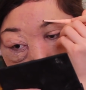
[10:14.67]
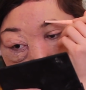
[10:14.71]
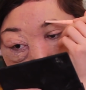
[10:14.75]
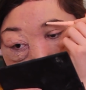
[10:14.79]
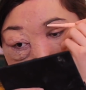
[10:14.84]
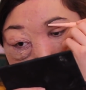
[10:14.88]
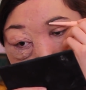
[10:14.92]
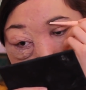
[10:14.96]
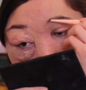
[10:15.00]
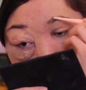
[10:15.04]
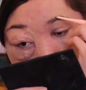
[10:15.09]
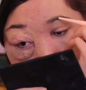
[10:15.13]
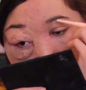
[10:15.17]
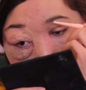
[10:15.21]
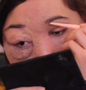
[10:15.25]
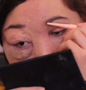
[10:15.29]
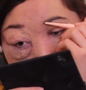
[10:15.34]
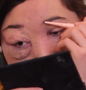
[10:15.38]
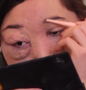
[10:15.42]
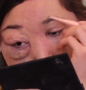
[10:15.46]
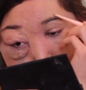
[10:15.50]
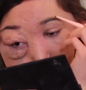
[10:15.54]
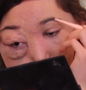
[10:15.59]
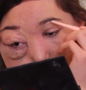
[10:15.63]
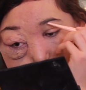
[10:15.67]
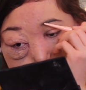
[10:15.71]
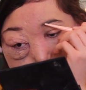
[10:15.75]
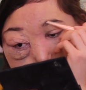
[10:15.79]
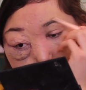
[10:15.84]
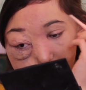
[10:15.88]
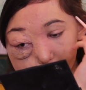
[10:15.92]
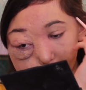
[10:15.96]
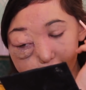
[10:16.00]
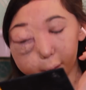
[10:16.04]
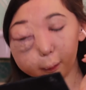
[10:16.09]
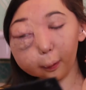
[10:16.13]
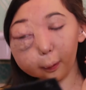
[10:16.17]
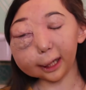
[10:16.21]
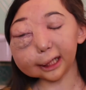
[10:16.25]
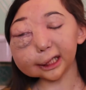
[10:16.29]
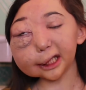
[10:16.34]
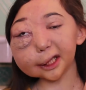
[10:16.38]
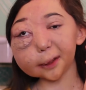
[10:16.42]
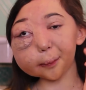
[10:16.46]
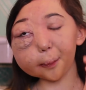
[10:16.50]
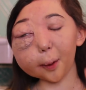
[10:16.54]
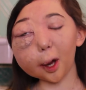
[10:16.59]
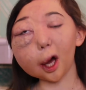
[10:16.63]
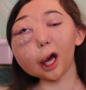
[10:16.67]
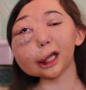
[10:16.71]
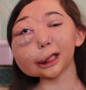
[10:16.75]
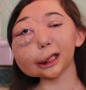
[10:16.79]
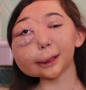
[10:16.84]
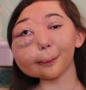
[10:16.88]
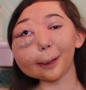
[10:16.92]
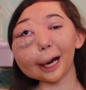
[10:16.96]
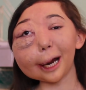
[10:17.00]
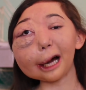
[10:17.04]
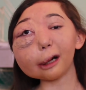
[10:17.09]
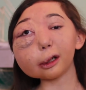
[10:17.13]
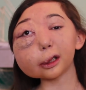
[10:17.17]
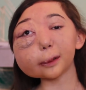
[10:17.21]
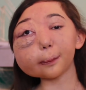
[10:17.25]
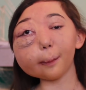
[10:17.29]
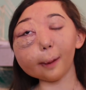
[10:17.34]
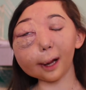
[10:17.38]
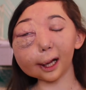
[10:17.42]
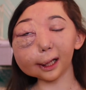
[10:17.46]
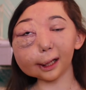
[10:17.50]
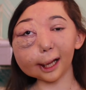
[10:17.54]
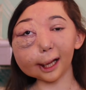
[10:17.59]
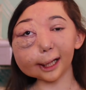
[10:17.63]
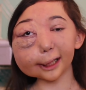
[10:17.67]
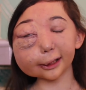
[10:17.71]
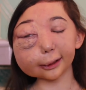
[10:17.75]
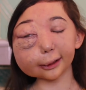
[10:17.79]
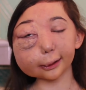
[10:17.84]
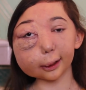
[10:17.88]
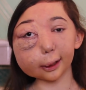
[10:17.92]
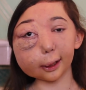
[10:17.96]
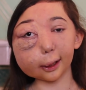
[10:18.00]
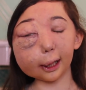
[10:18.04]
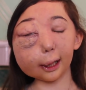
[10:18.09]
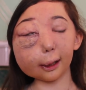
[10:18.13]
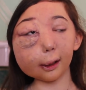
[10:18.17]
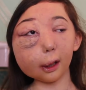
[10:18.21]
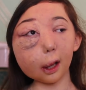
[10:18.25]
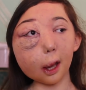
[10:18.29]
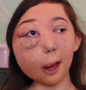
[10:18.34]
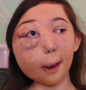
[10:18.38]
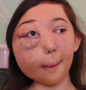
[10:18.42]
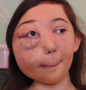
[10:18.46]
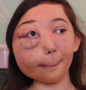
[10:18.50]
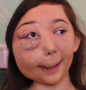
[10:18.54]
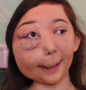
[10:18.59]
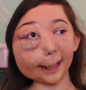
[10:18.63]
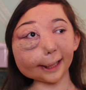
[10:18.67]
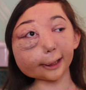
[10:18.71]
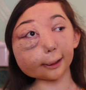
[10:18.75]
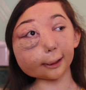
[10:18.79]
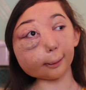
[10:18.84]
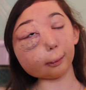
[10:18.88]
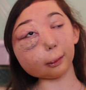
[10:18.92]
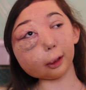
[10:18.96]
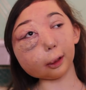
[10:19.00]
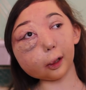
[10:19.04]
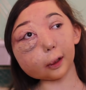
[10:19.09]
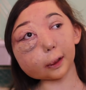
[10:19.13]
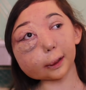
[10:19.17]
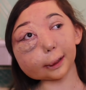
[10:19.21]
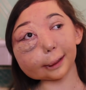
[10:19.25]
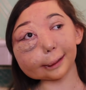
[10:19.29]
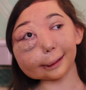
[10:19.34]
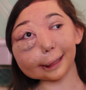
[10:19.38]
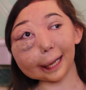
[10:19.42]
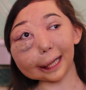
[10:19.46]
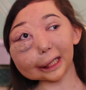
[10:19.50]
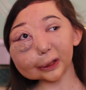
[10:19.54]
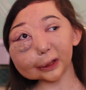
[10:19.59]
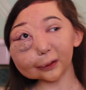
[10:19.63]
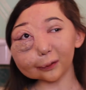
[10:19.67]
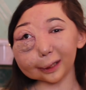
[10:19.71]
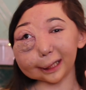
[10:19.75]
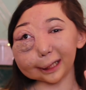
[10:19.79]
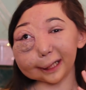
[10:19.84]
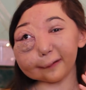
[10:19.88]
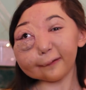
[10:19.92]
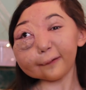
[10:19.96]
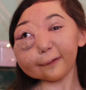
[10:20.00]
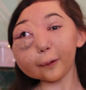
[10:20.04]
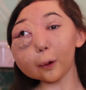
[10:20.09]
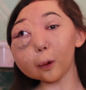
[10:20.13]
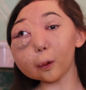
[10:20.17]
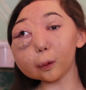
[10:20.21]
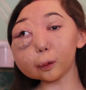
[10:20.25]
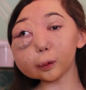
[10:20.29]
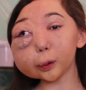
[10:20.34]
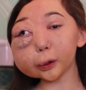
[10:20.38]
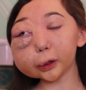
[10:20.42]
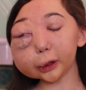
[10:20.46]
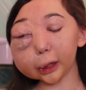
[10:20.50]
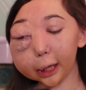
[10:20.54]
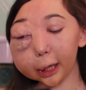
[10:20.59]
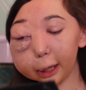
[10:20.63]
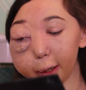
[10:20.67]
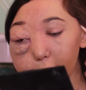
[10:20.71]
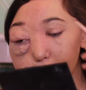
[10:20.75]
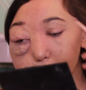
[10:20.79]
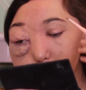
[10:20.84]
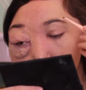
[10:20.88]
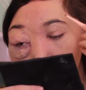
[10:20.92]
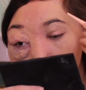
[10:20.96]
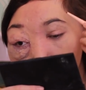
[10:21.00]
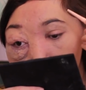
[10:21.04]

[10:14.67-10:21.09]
So I like to go for quite sparse brows, but I like to make them look naturally full. So